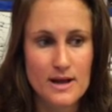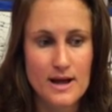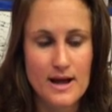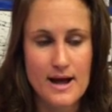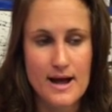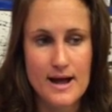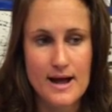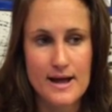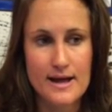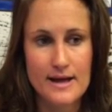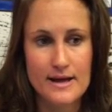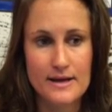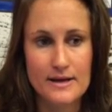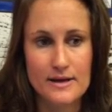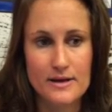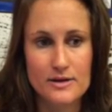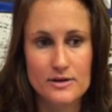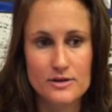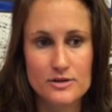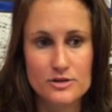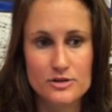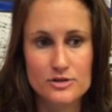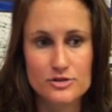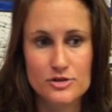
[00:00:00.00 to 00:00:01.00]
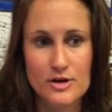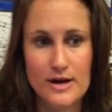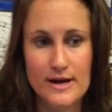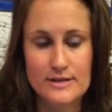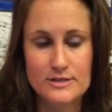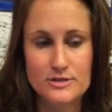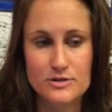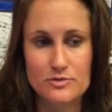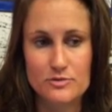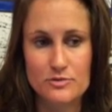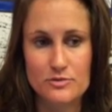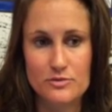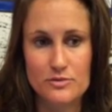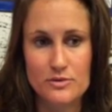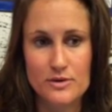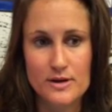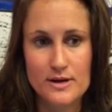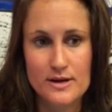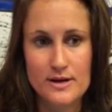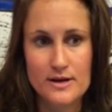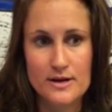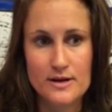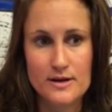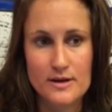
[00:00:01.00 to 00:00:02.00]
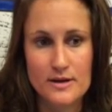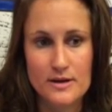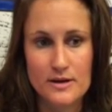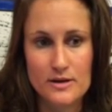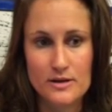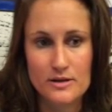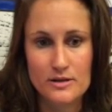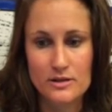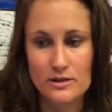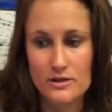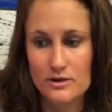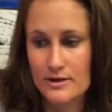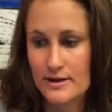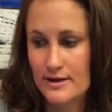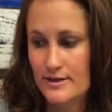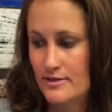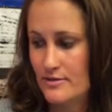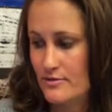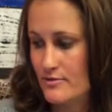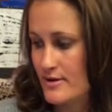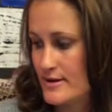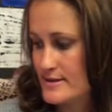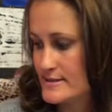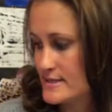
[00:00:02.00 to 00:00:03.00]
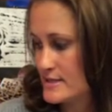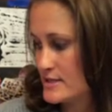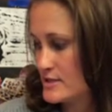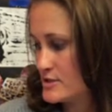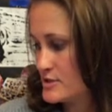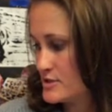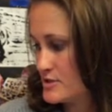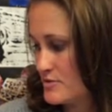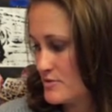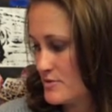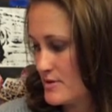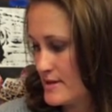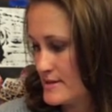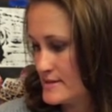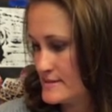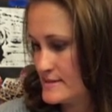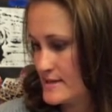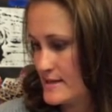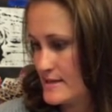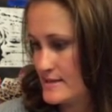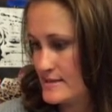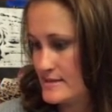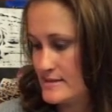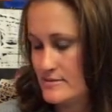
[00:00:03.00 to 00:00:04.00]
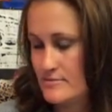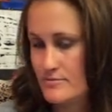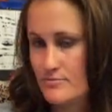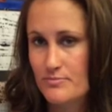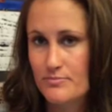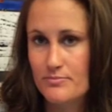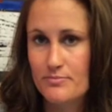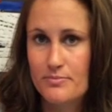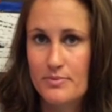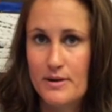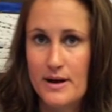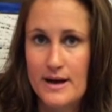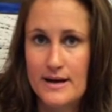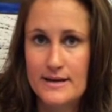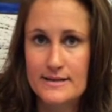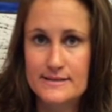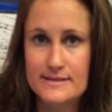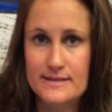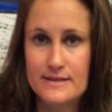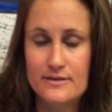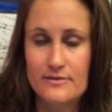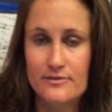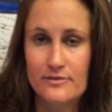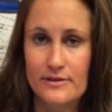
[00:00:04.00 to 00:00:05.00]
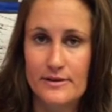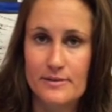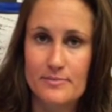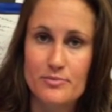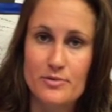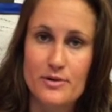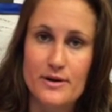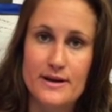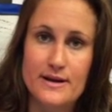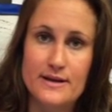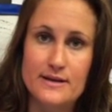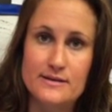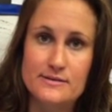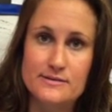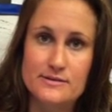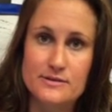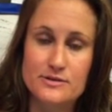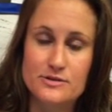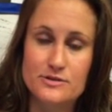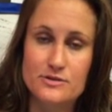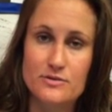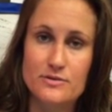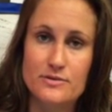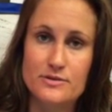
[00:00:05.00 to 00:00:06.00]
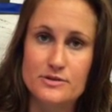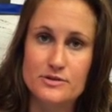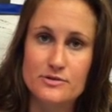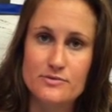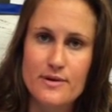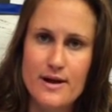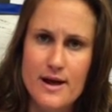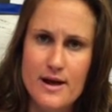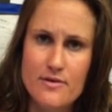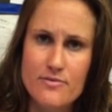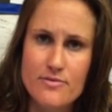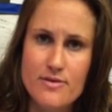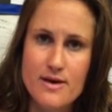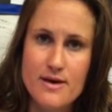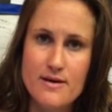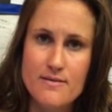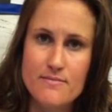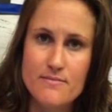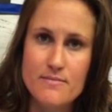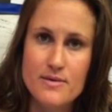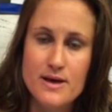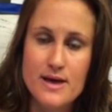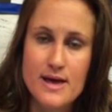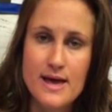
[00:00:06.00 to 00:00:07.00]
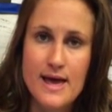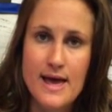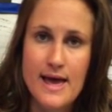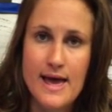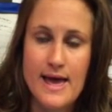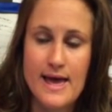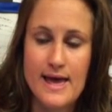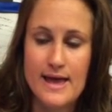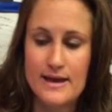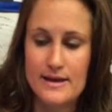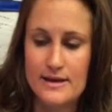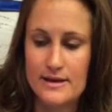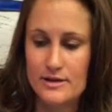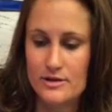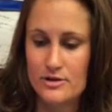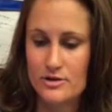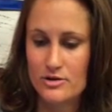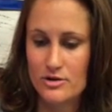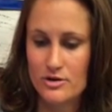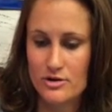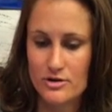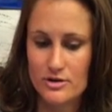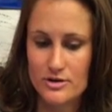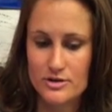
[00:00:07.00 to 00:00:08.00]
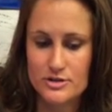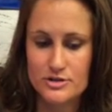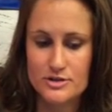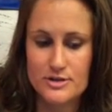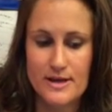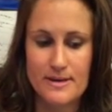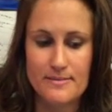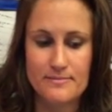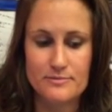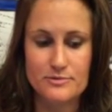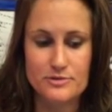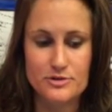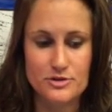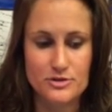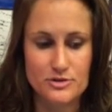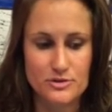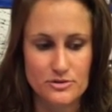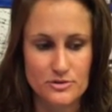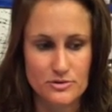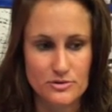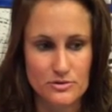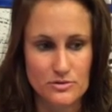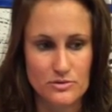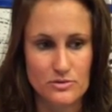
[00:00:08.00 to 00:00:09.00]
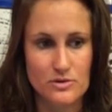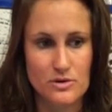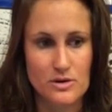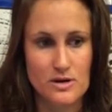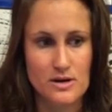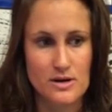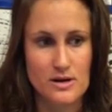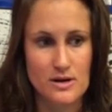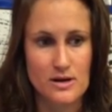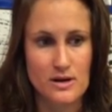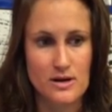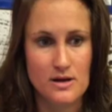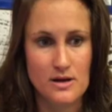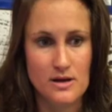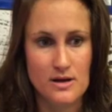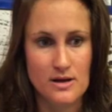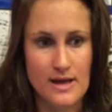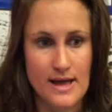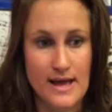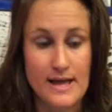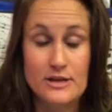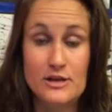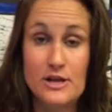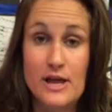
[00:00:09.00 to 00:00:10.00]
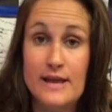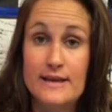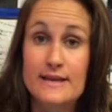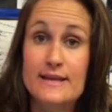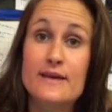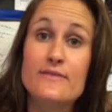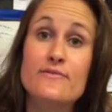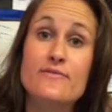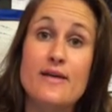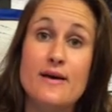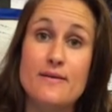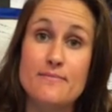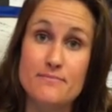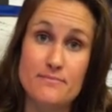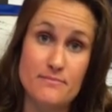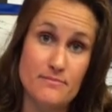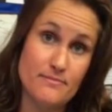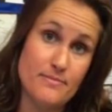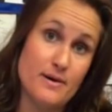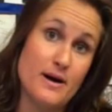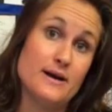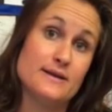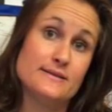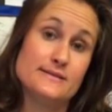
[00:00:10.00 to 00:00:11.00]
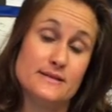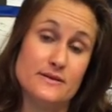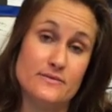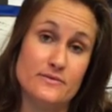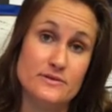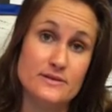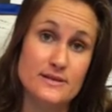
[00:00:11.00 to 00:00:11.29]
I try to look at the rest of the students and positively praise the students around them and encourage them to, and give them positive